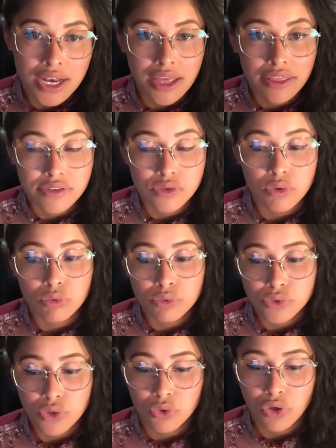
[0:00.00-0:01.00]
Now, there's
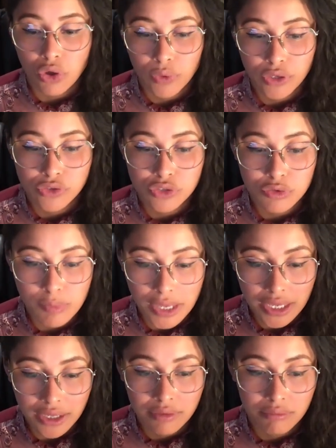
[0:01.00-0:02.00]
also going to
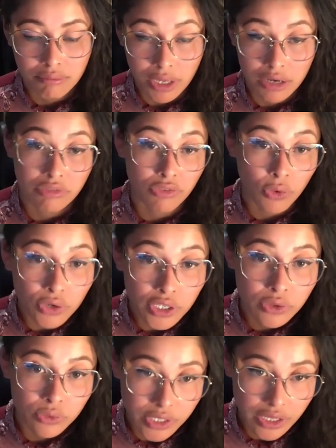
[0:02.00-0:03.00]
be
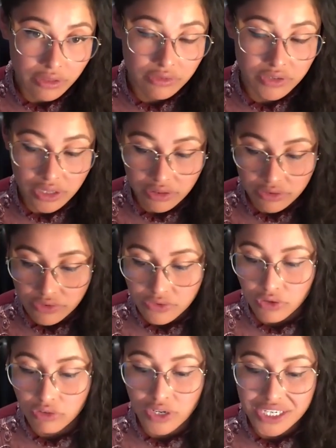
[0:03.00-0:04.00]
metaphorical deaths
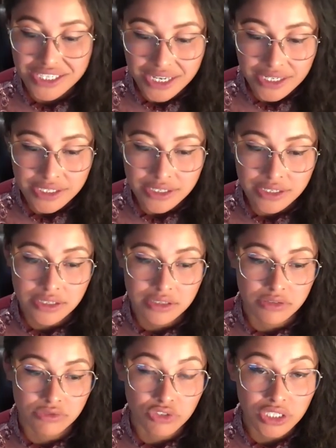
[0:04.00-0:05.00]
of identities,
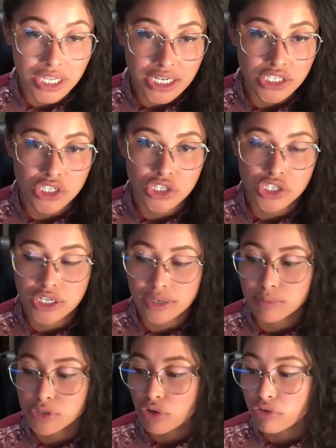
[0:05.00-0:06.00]
of
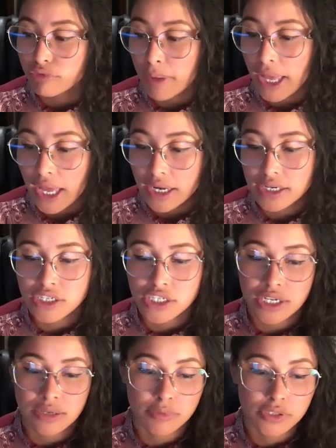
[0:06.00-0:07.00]
relationships, of
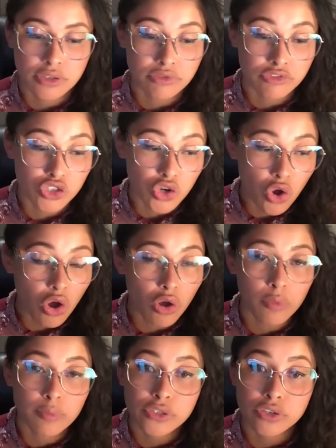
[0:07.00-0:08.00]
partnerships, of
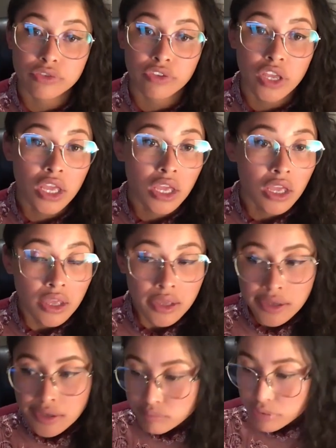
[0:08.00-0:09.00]
jobs, of
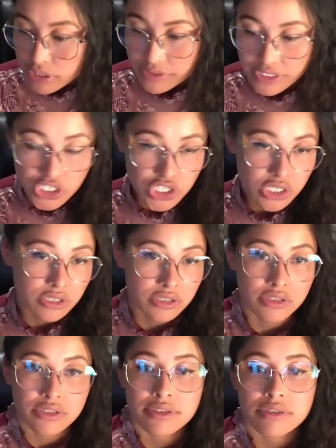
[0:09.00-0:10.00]

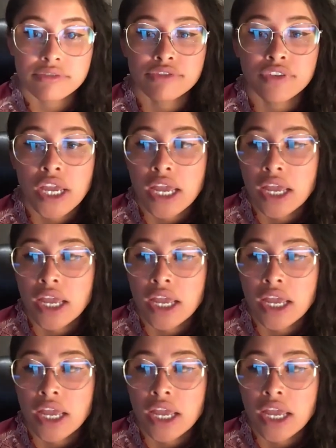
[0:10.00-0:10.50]
positions, of